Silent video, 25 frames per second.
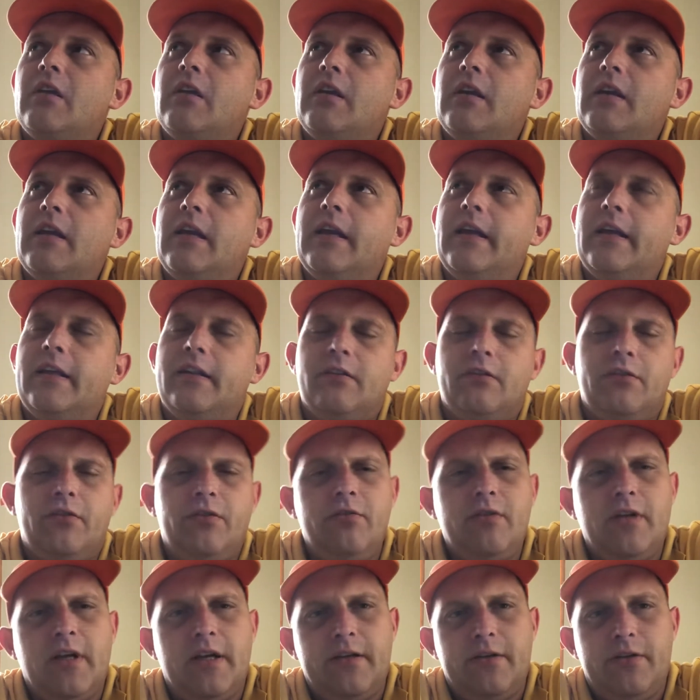And do
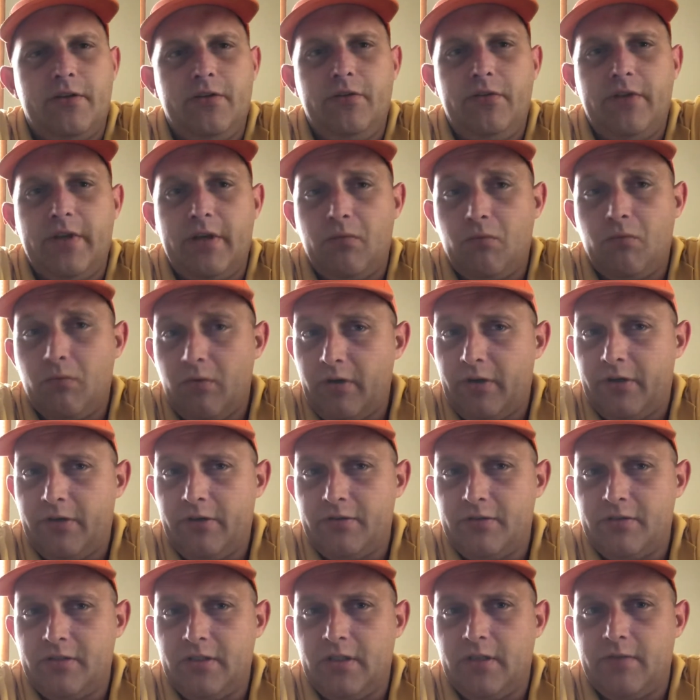not do that work
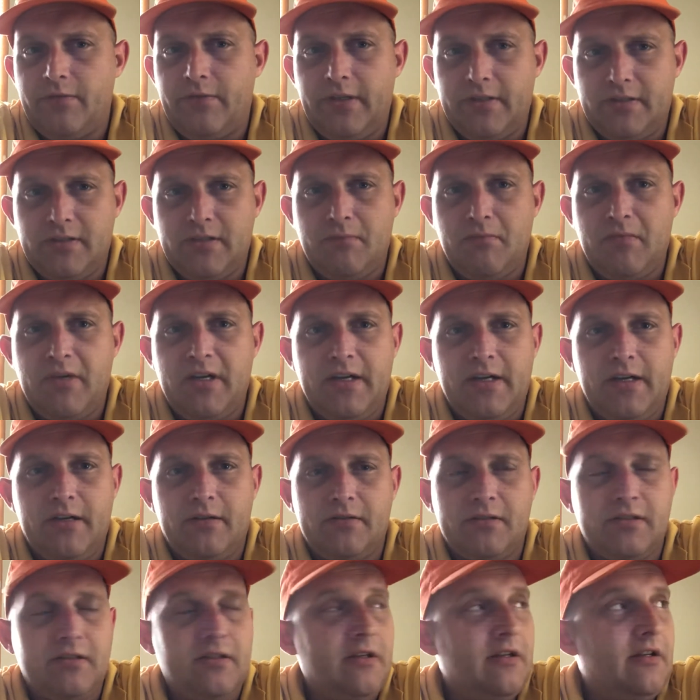yourself. Get somebody
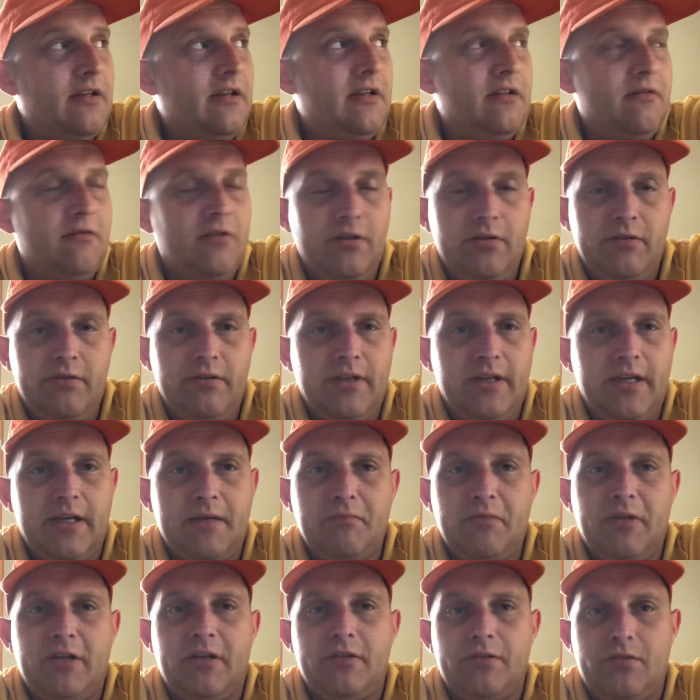else to do that
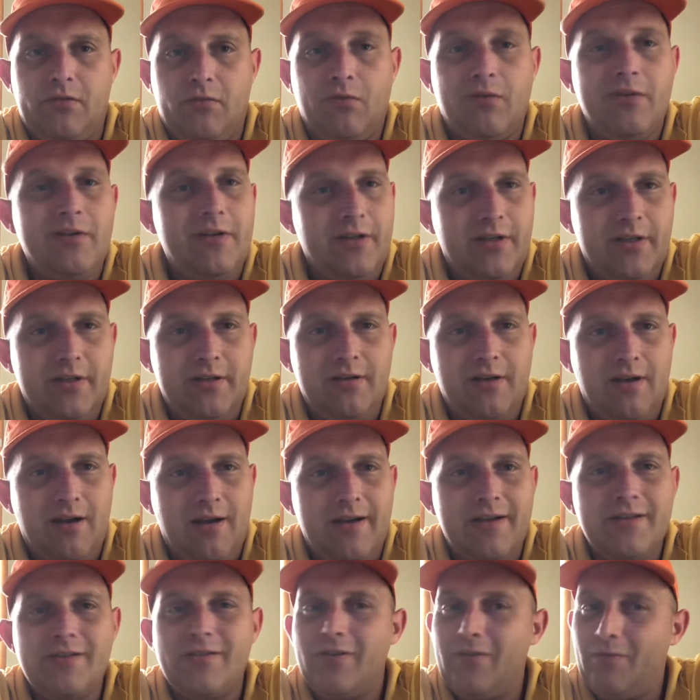because you want it done
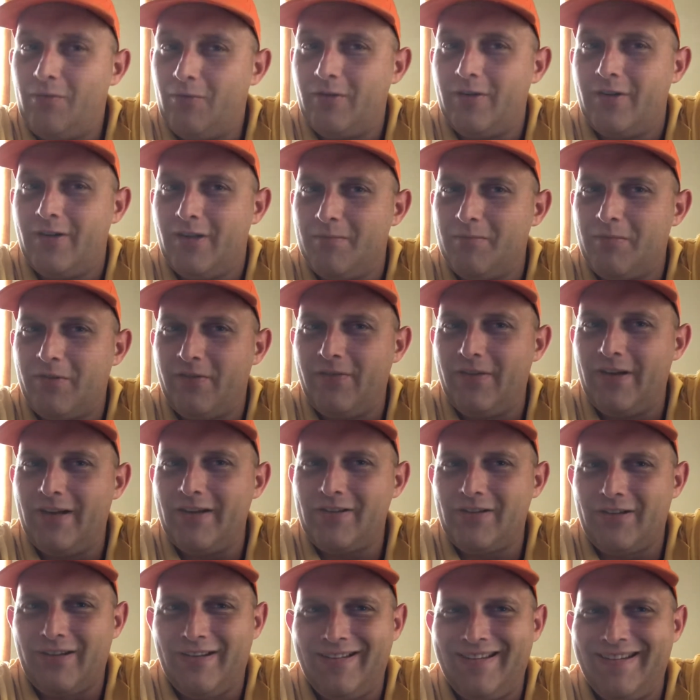nice and you want it done
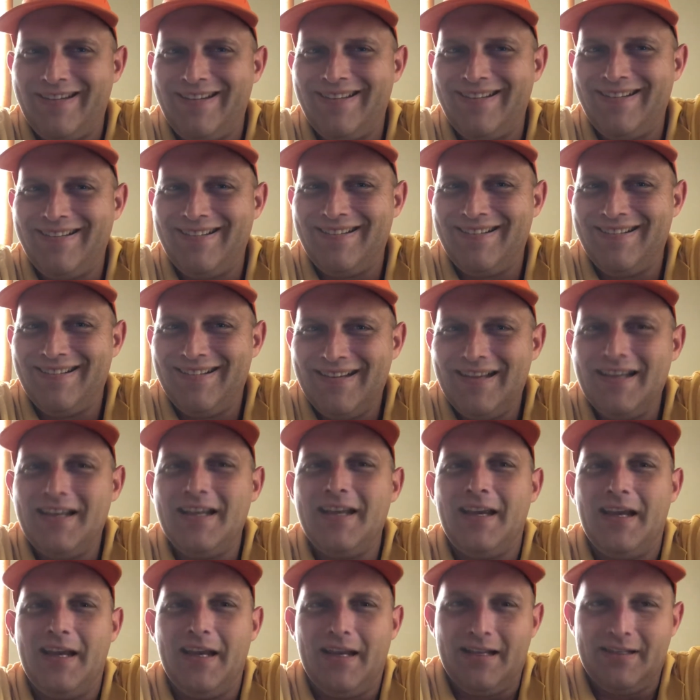professionally,
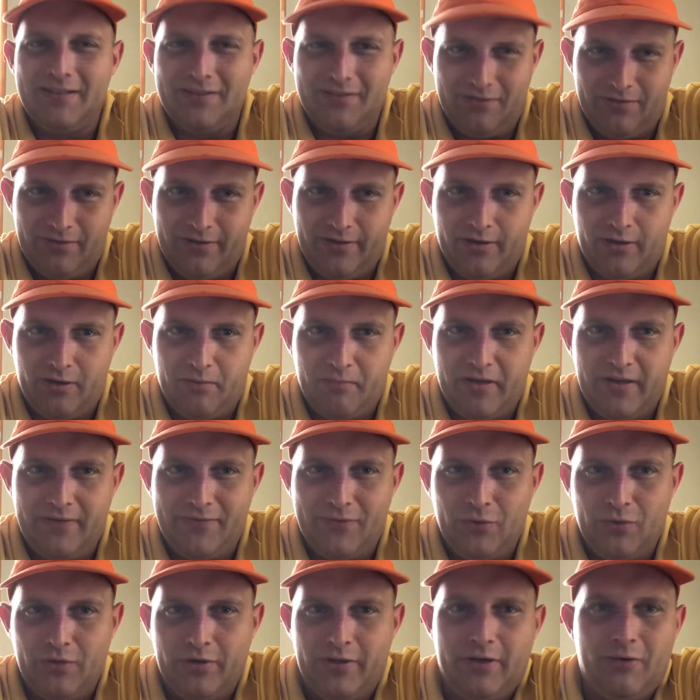and they're going to pay
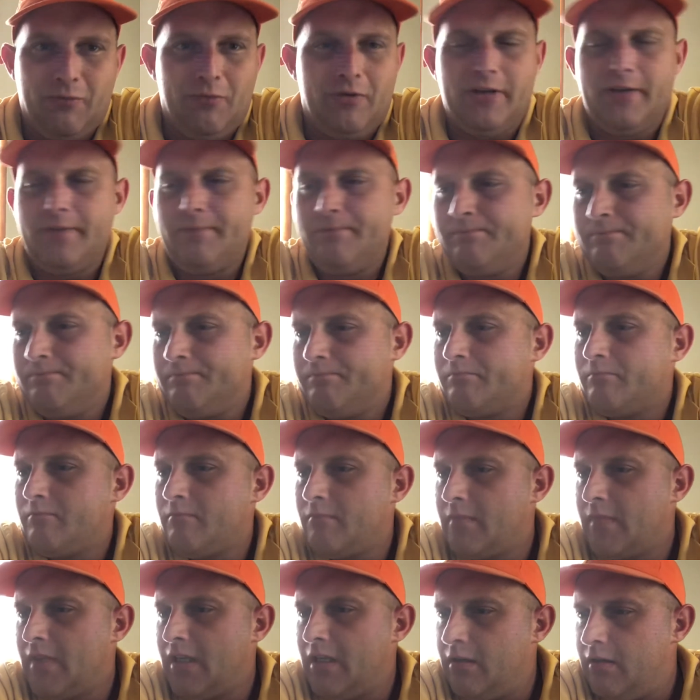for it anyway.
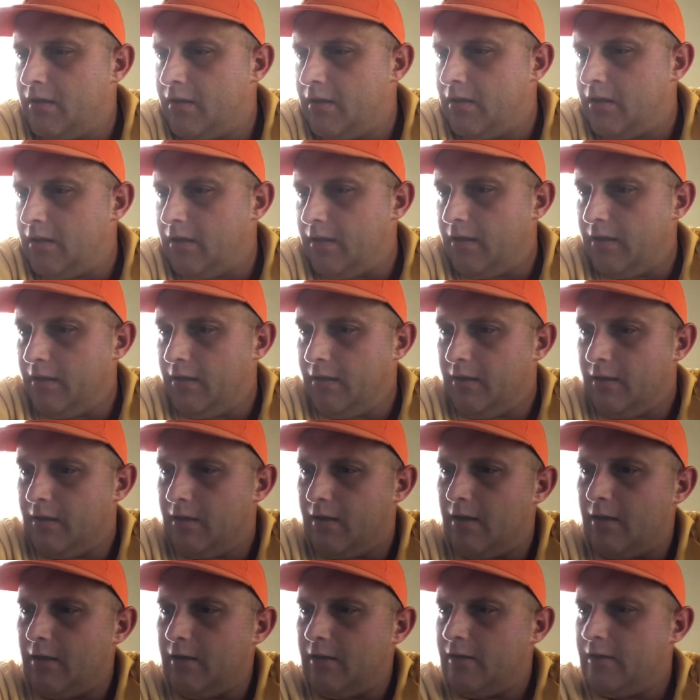
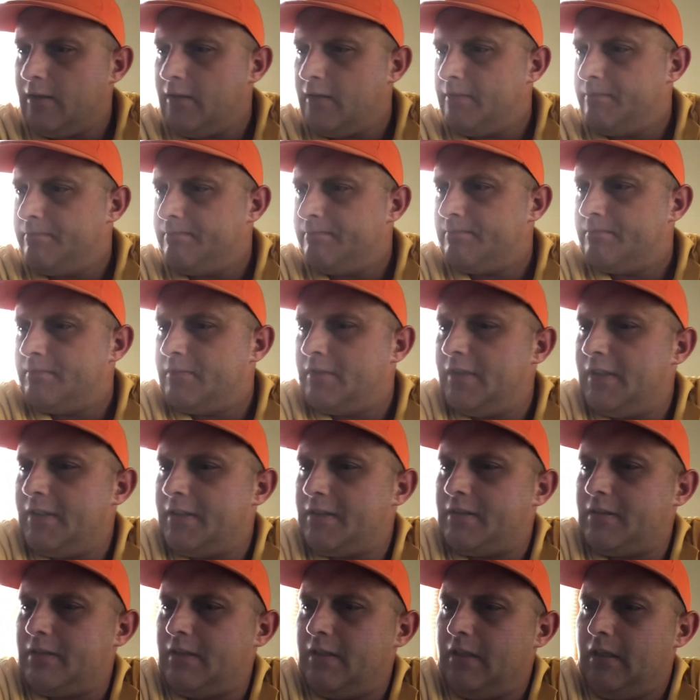Let's
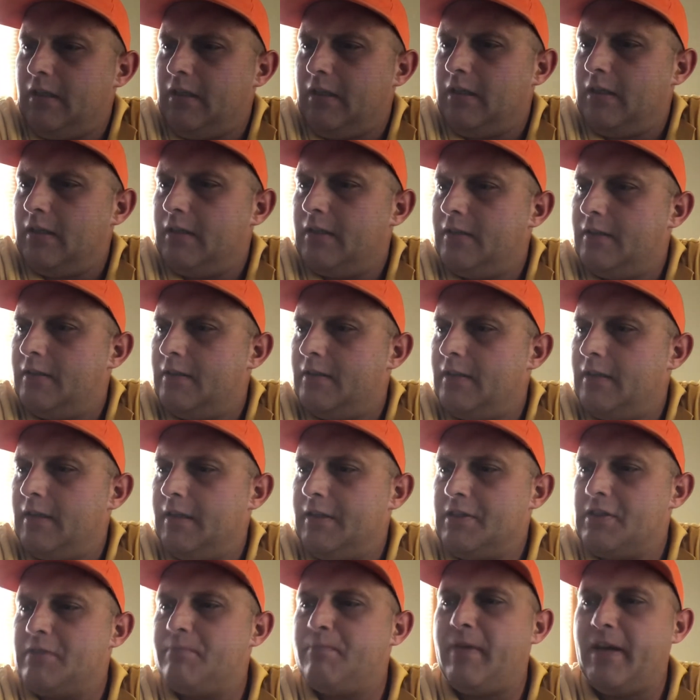see.
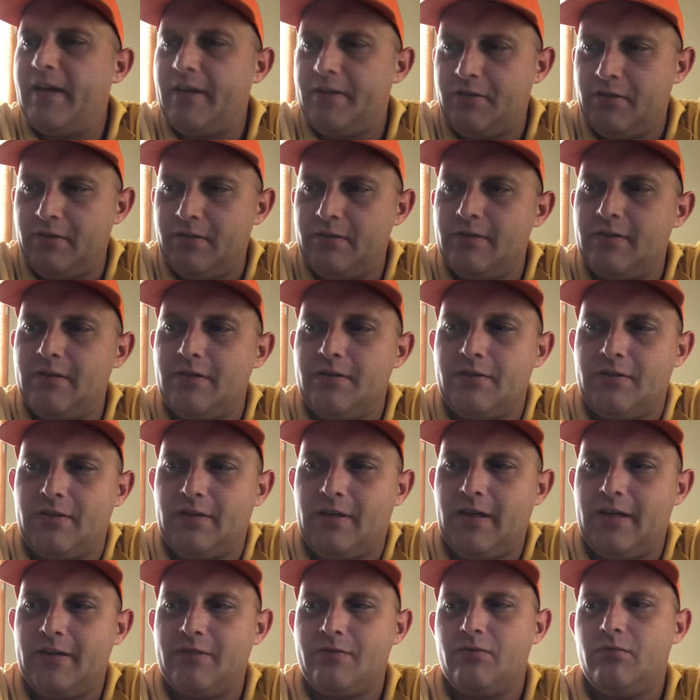Inspections and
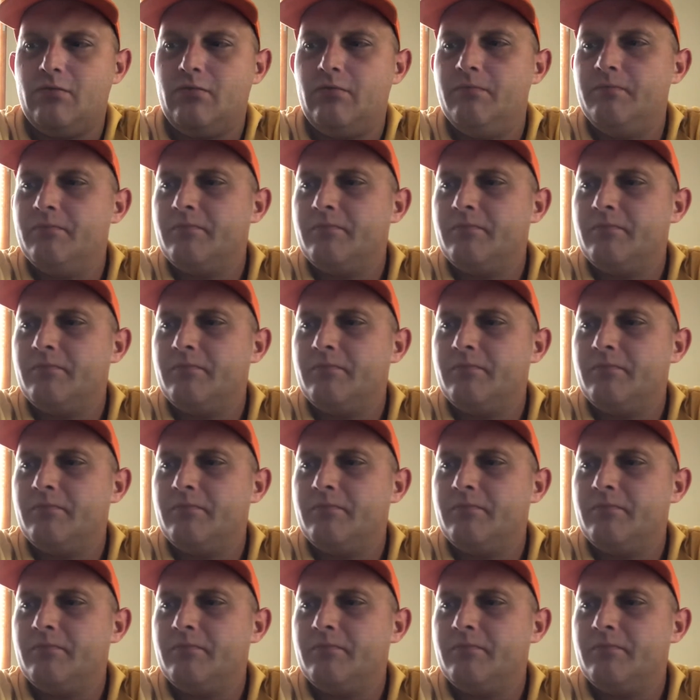schedule.